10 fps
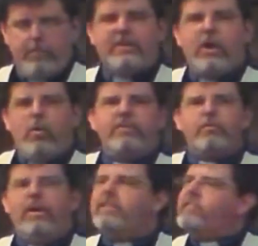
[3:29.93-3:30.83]
But
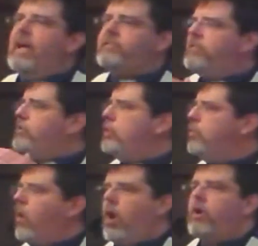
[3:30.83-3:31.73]
notice what he says is,
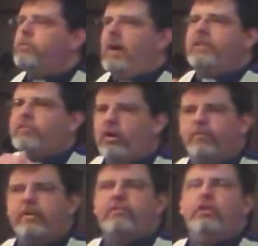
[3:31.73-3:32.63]
you aren't my
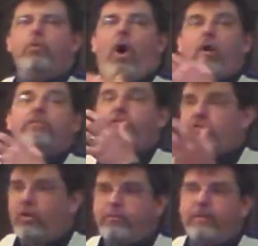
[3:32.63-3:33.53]
servants. You aren't
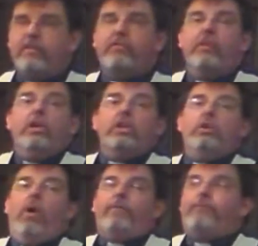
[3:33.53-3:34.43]
servants.
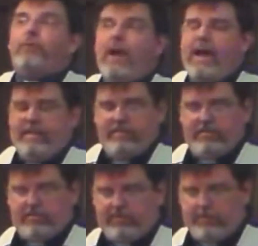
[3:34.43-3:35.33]
You are
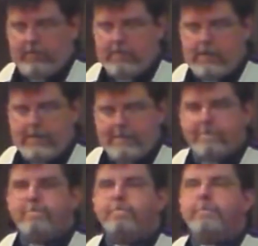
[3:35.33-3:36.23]
friends.
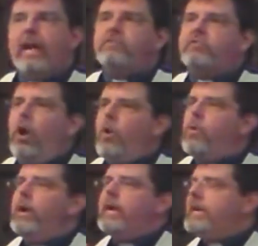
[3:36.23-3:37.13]
And
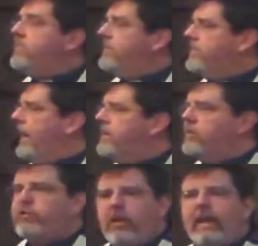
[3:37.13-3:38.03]
so it is
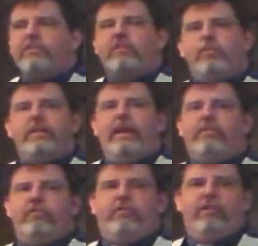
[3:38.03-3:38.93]
intended to change the
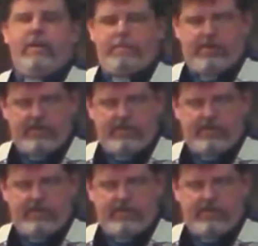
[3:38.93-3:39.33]
relationship.